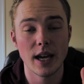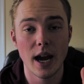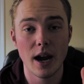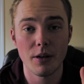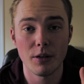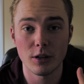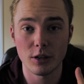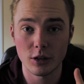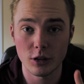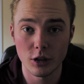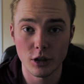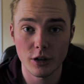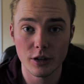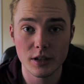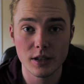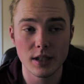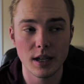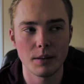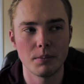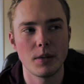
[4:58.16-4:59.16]
how it
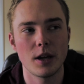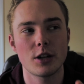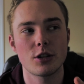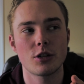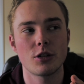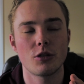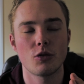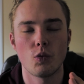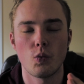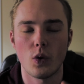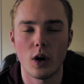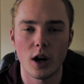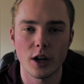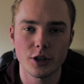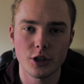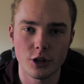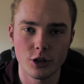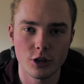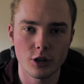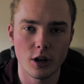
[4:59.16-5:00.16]
looks, and make sure to
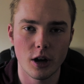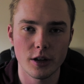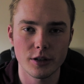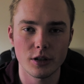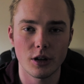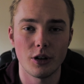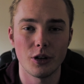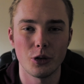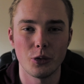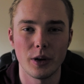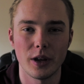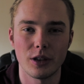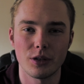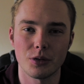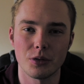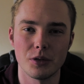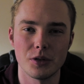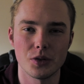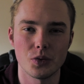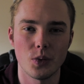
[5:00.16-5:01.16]
watch your shots all the way
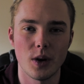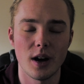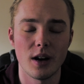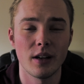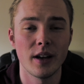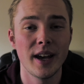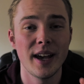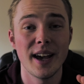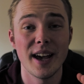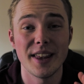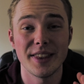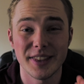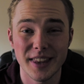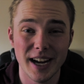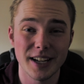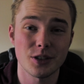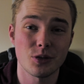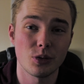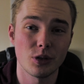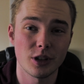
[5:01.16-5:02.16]
through as well.
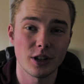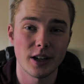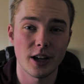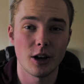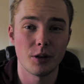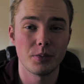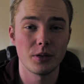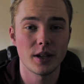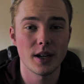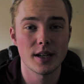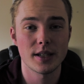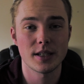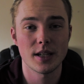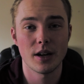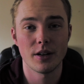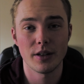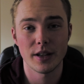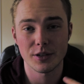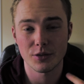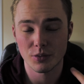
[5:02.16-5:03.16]
That's really gonna help you guys
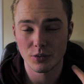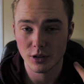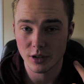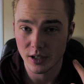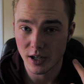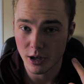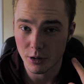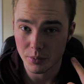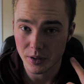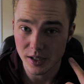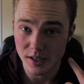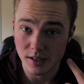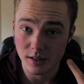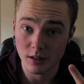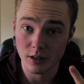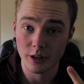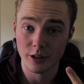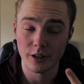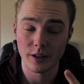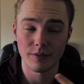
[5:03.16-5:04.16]
out. That's really gonna help you guys
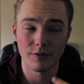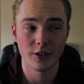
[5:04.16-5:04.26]
learn and